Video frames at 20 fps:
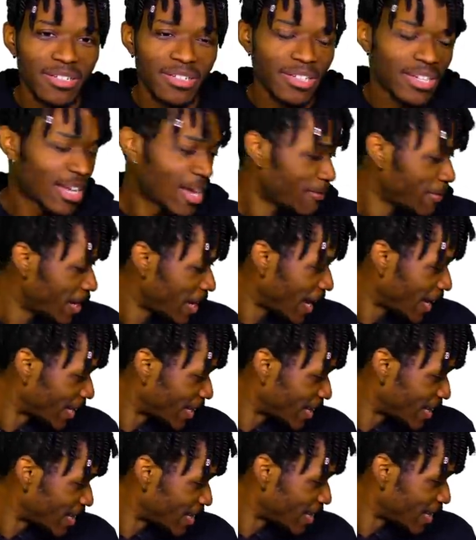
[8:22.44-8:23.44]
I mean, I,
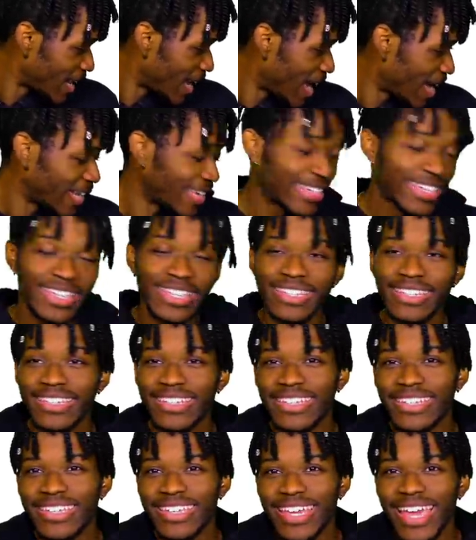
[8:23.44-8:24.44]
I
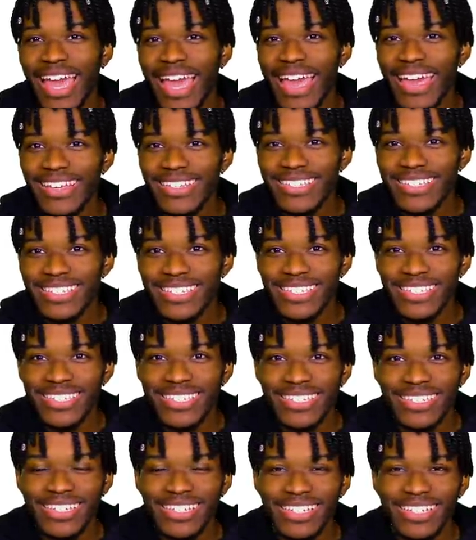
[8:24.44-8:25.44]
guess.
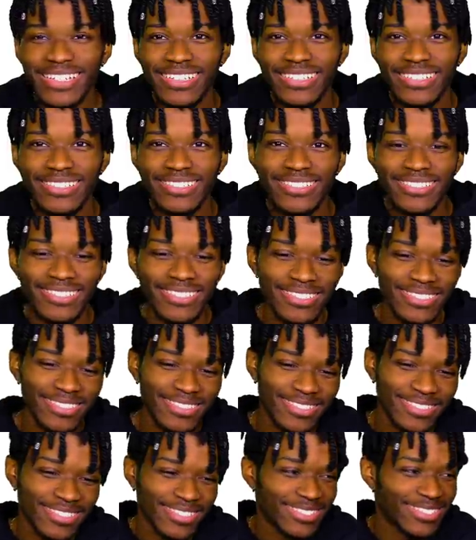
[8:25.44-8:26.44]

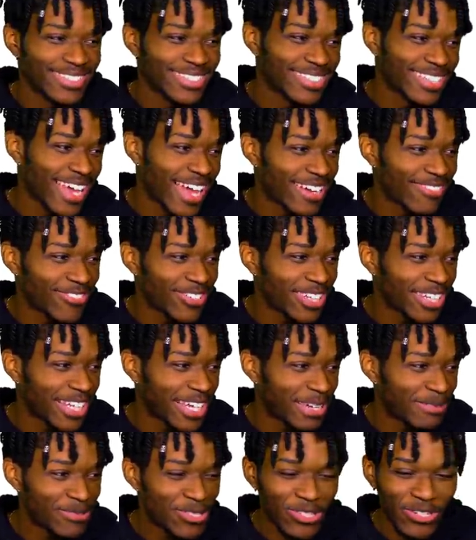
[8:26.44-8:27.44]
It's kind of a
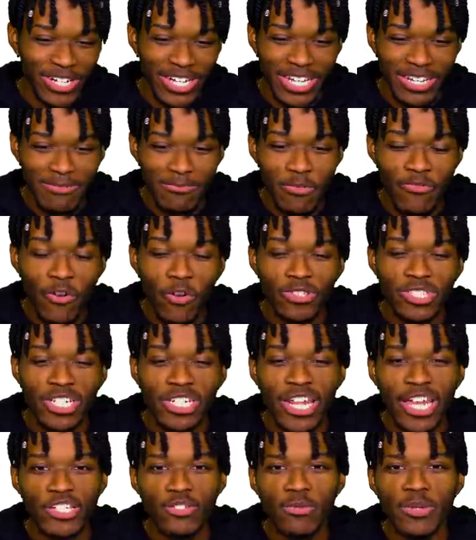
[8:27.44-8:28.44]
lame trade. Move on to the
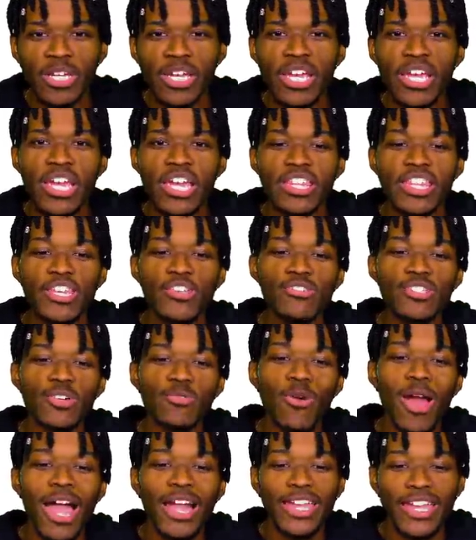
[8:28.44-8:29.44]
next one. The
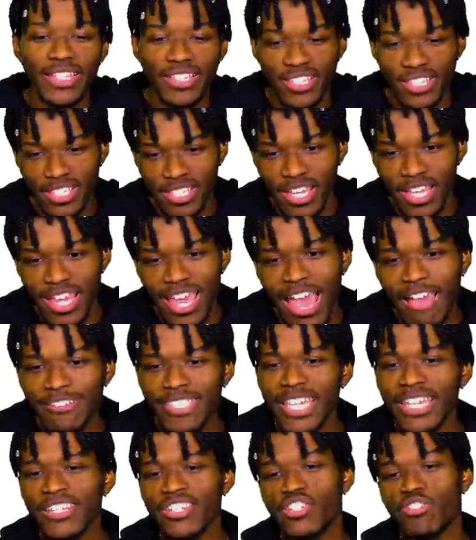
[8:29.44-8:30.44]
Houston Rockets. I've
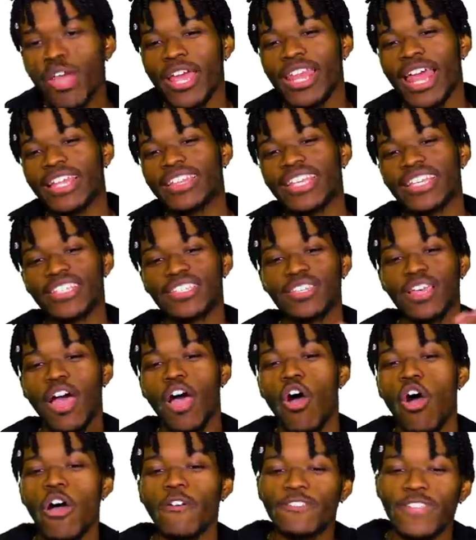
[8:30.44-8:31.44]
seen a trade like this
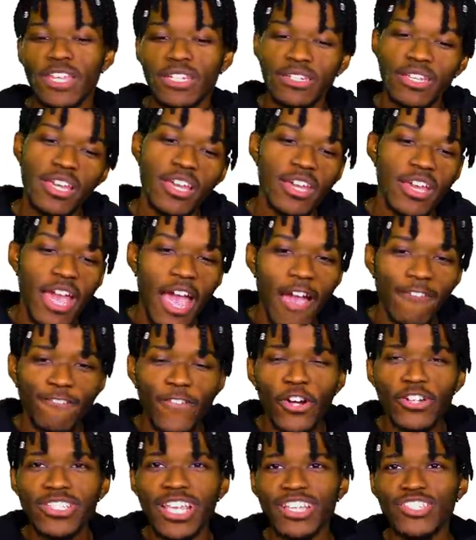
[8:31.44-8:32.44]
often at
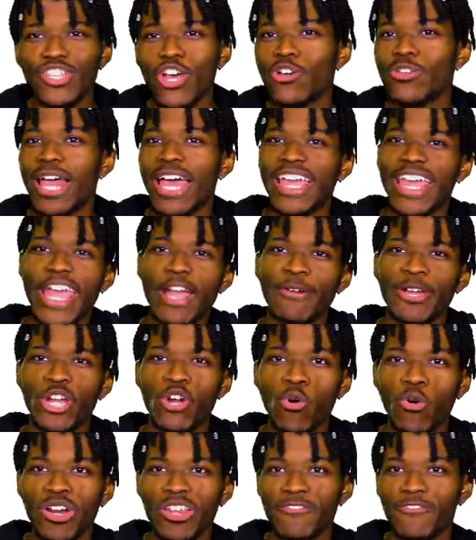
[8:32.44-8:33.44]
first, I saw like Eric
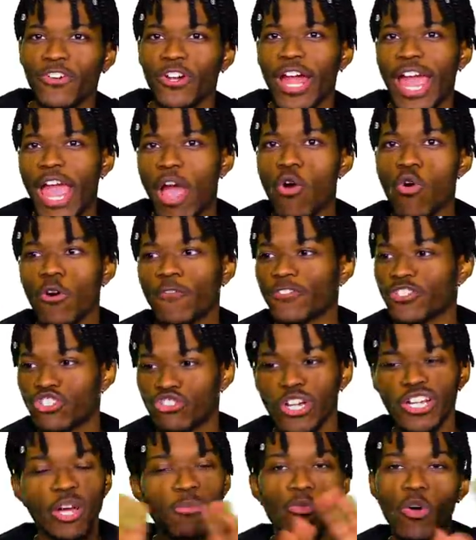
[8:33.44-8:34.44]
Gordon for Al Horford
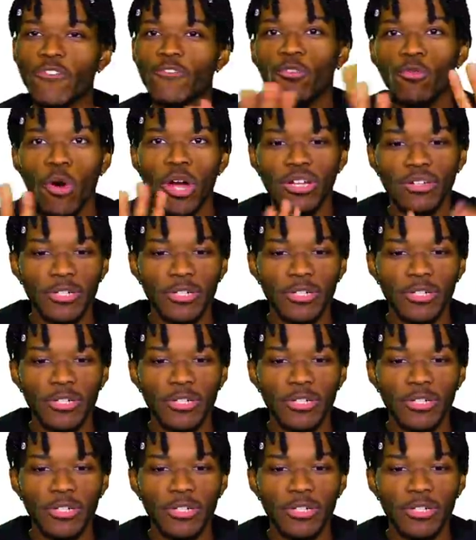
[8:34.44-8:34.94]
straight up, one for one.